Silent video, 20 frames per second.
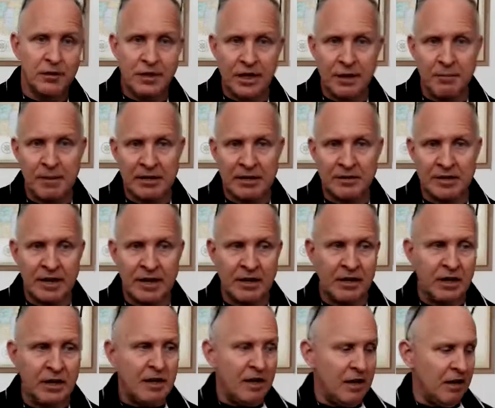Think about
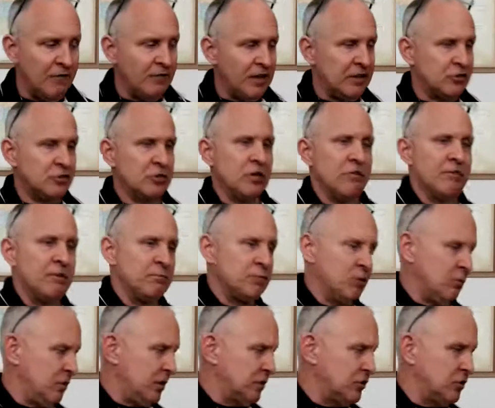that. If, I, if I'm
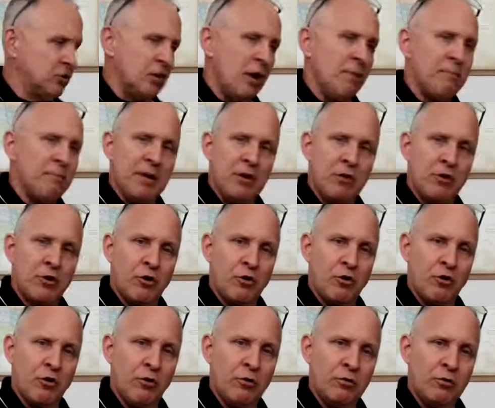doing a dumbbell
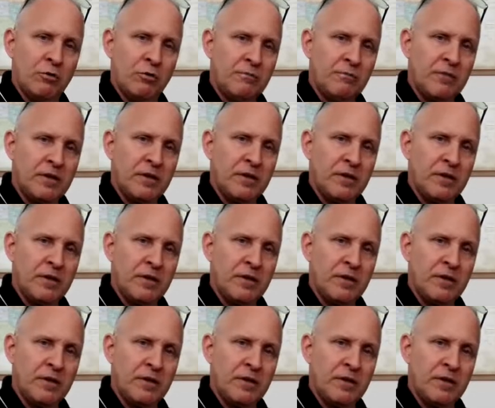curl,